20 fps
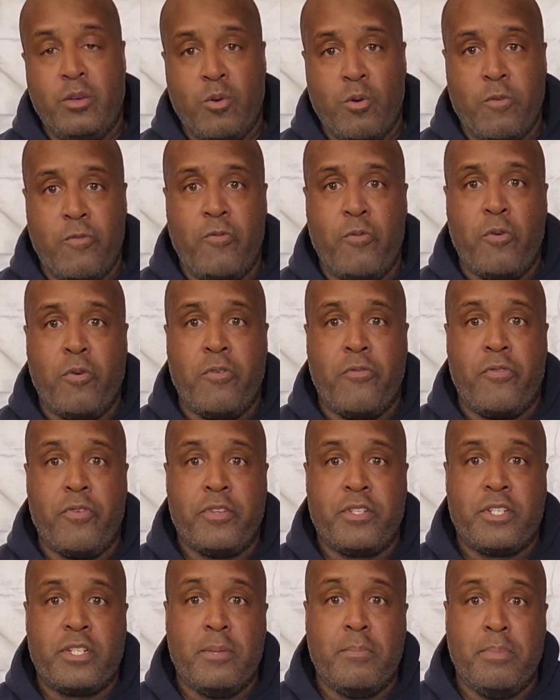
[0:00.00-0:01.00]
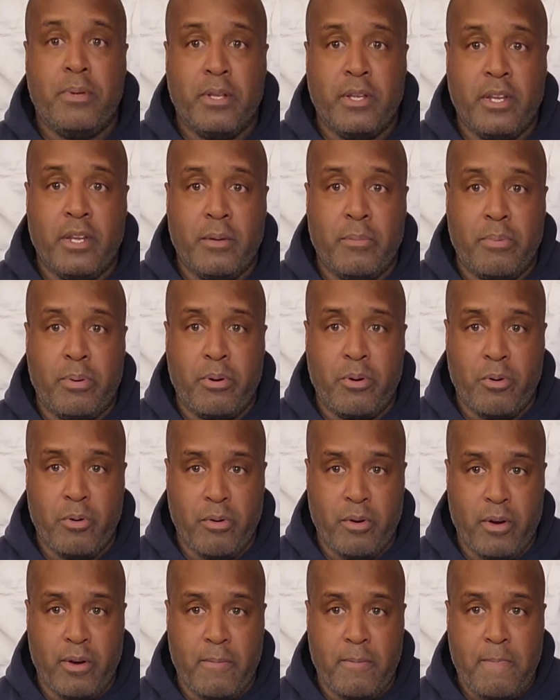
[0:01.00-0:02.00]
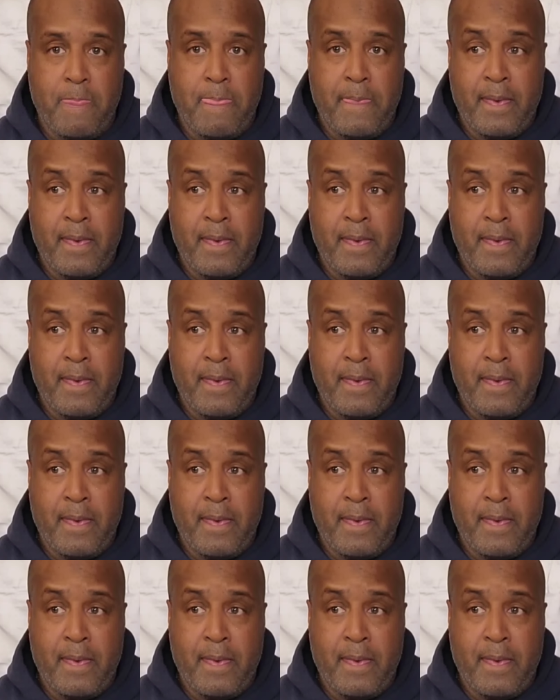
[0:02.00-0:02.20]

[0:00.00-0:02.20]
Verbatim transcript: going forward for the stability of the program.